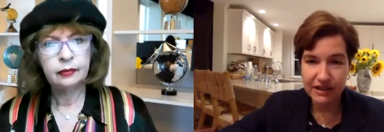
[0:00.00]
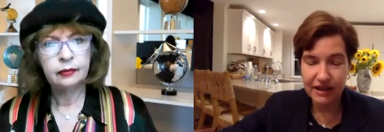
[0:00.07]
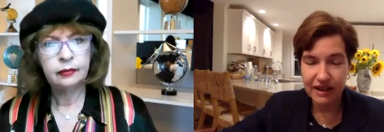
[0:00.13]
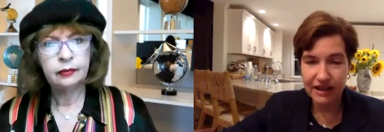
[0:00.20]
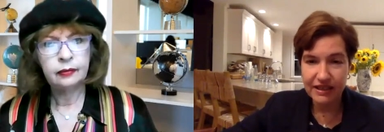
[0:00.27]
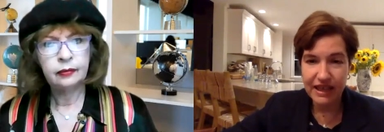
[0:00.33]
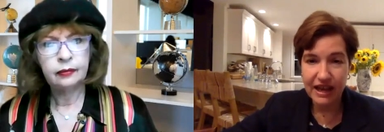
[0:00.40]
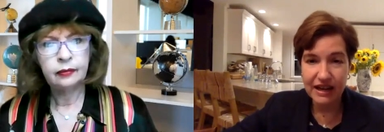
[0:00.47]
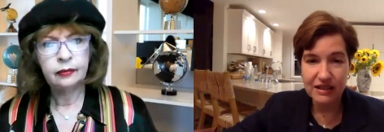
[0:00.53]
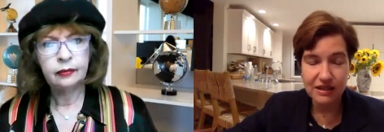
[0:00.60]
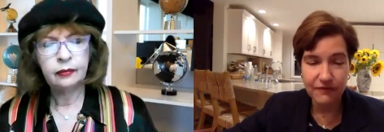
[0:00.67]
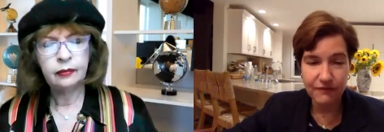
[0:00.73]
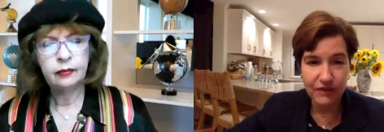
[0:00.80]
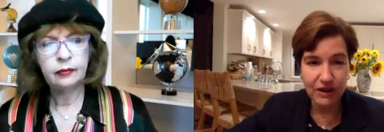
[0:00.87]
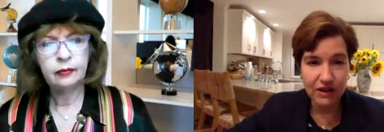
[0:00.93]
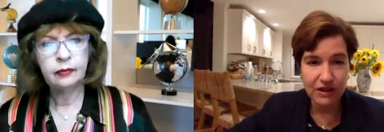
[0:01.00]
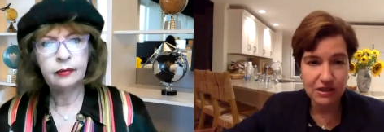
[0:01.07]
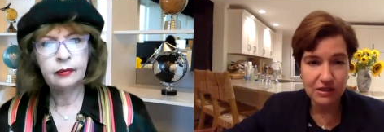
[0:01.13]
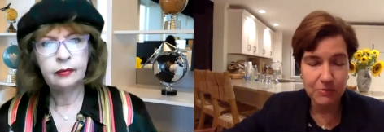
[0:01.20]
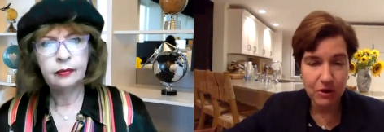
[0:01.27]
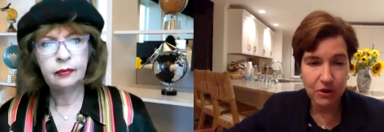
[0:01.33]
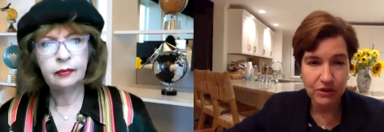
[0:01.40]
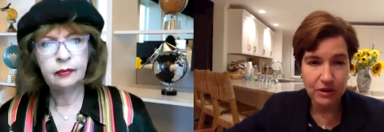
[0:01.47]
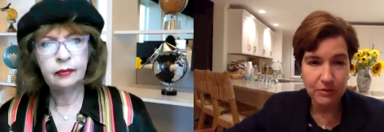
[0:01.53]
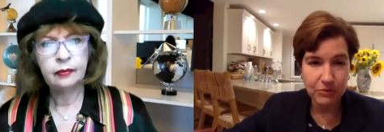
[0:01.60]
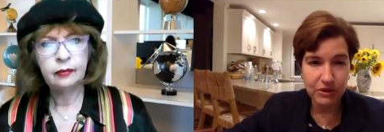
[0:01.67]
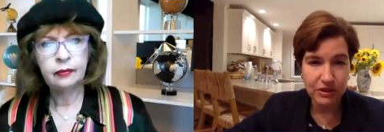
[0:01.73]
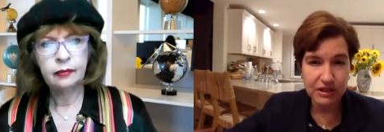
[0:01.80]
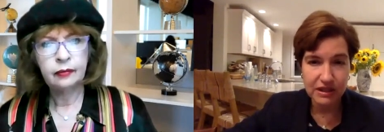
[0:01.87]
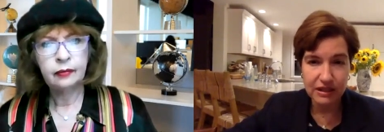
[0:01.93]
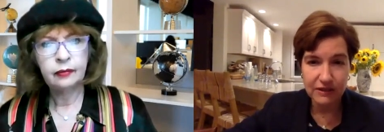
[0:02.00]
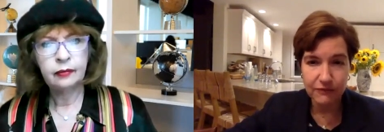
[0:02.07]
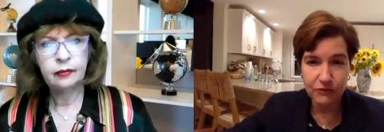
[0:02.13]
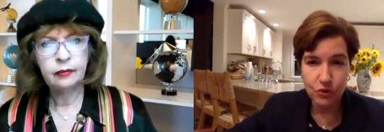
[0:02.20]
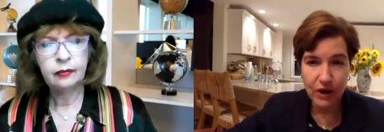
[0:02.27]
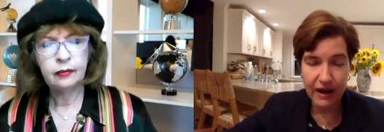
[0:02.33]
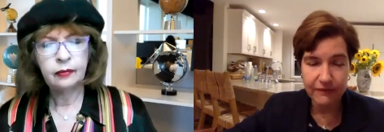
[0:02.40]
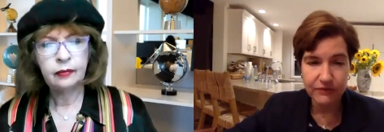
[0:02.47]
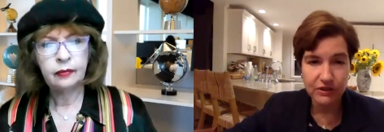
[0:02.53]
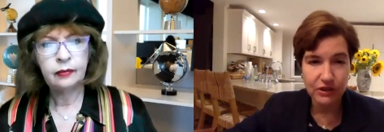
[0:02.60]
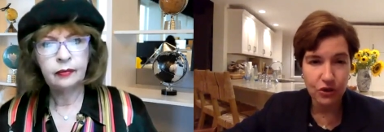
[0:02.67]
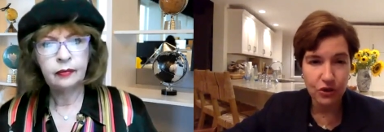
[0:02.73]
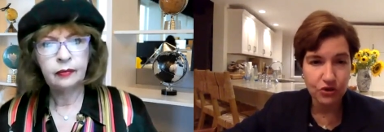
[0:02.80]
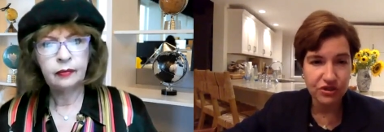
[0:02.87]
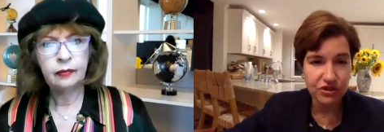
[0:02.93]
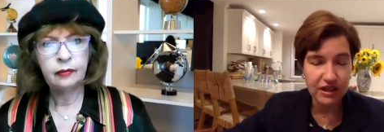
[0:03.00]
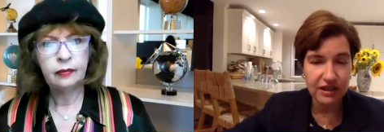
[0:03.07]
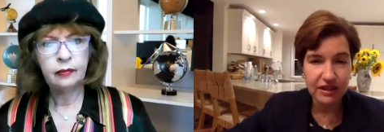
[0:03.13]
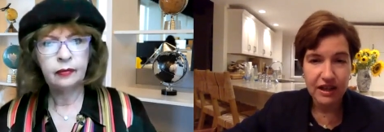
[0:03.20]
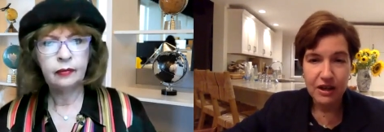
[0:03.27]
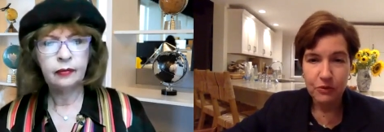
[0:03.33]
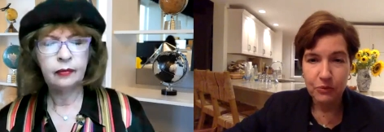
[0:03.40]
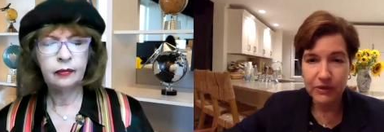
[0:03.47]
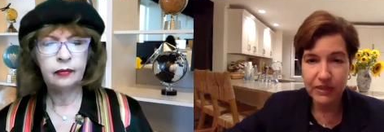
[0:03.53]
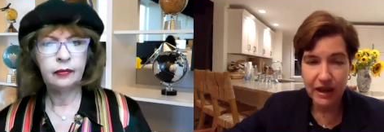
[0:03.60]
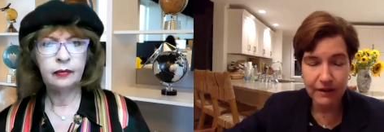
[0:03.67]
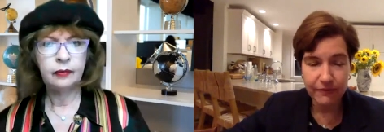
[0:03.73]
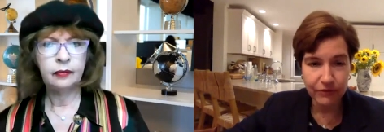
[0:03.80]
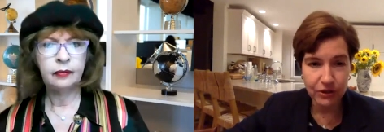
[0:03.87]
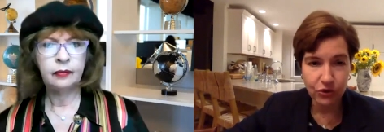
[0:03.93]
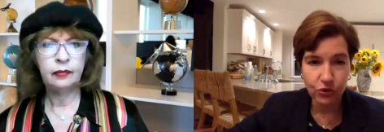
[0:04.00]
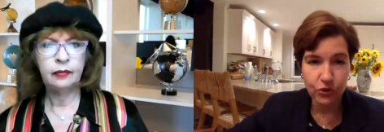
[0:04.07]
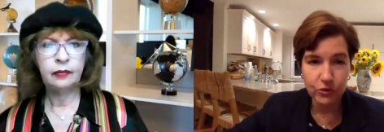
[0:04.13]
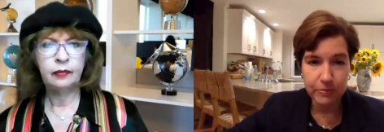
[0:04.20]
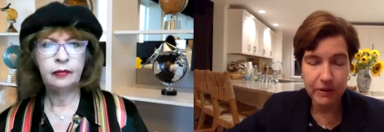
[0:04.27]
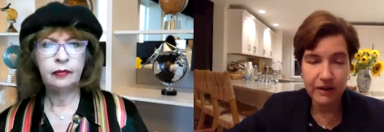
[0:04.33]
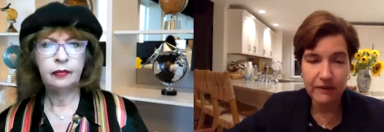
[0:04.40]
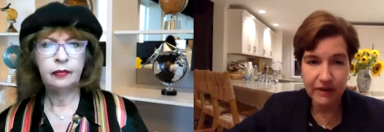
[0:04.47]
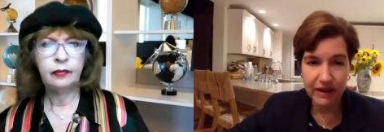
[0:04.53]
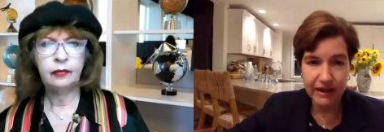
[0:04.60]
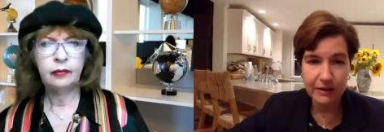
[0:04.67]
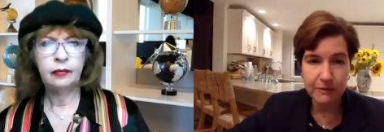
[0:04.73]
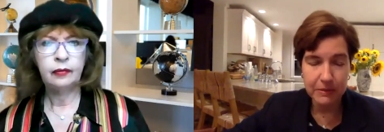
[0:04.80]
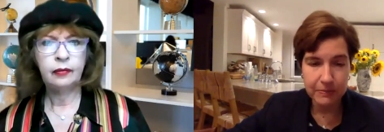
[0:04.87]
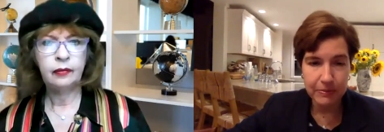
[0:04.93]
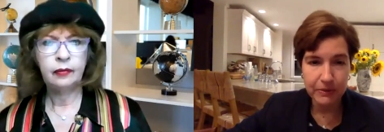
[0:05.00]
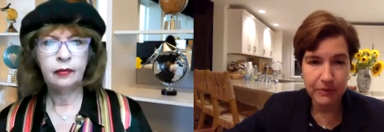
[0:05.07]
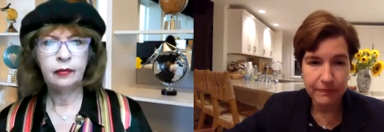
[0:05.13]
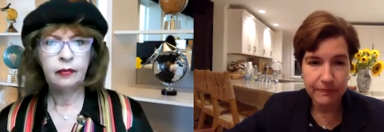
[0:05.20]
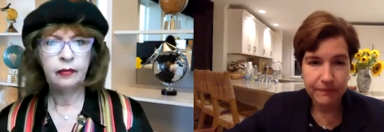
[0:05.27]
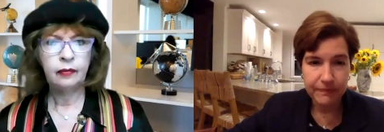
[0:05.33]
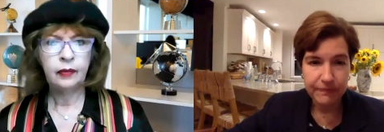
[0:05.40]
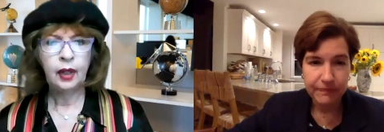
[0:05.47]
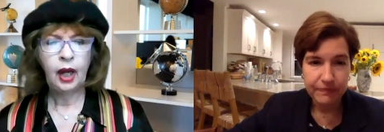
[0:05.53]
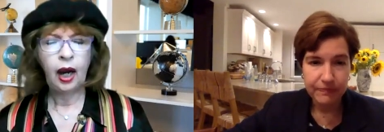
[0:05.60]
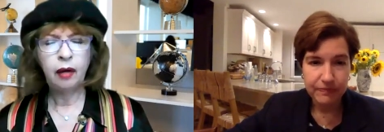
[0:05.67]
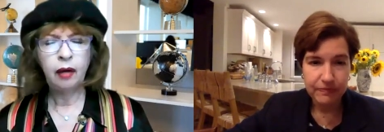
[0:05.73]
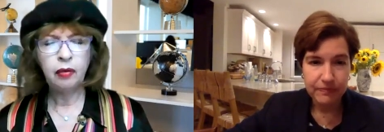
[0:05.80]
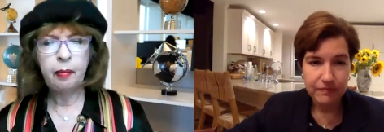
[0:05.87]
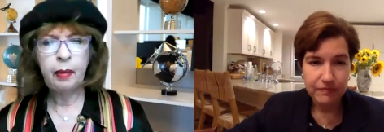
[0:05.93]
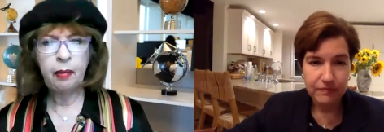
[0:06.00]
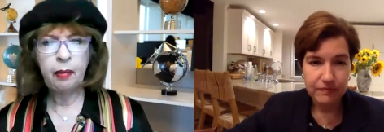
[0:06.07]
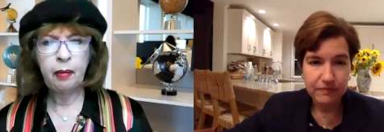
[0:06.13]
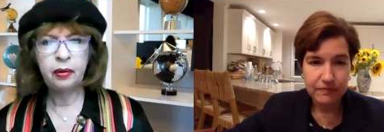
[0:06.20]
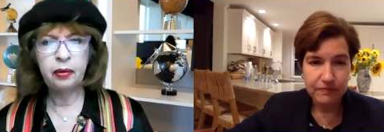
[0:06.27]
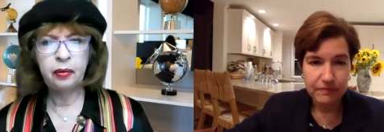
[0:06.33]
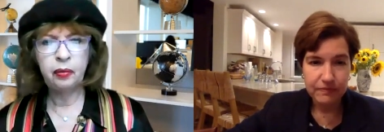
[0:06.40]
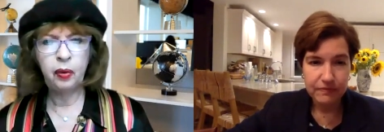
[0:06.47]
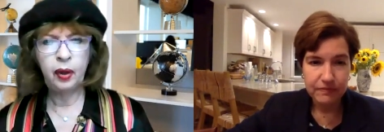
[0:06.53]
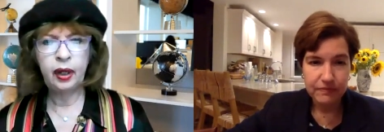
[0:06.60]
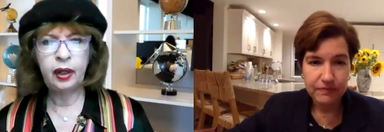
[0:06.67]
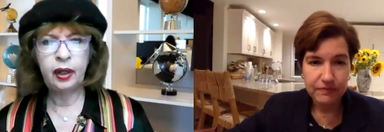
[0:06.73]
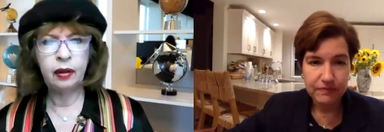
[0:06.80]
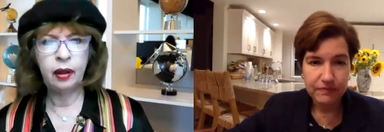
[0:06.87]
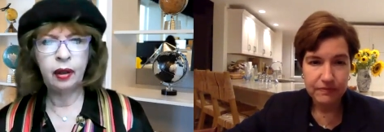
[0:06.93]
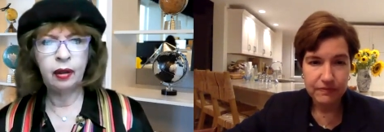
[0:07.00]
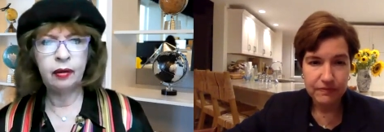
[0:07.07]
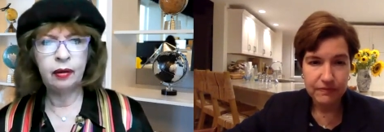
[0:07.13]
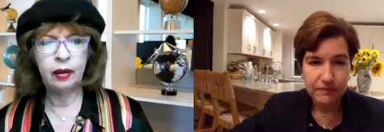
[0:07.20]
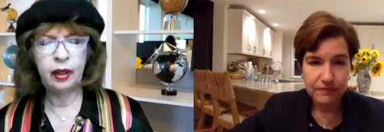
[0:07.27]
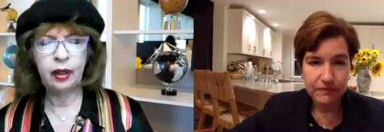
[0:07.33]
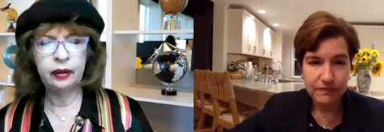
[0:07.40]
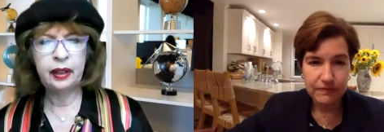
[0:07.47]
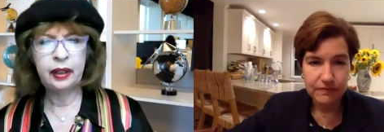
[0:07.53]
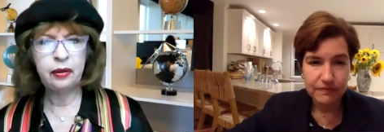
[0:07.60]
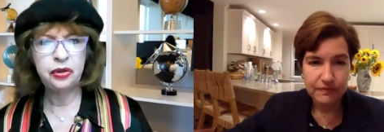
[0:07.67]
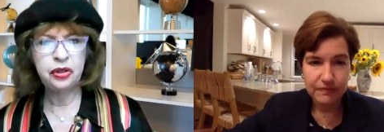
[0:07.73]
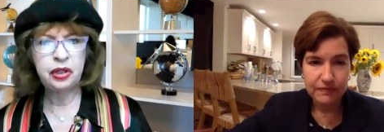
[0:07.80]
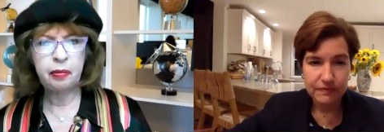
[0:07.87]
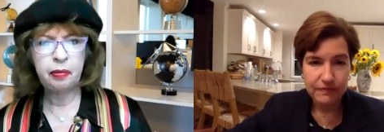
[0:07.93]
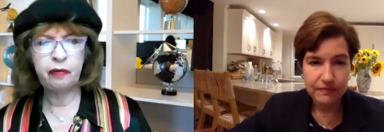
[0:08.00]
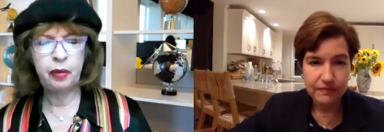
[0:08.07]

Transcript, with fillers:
Speaker 1: Uh, that is a very small number indeed. If you have to negotiate with every group of nine people.
Speaker 2: I remember when uh, leadership of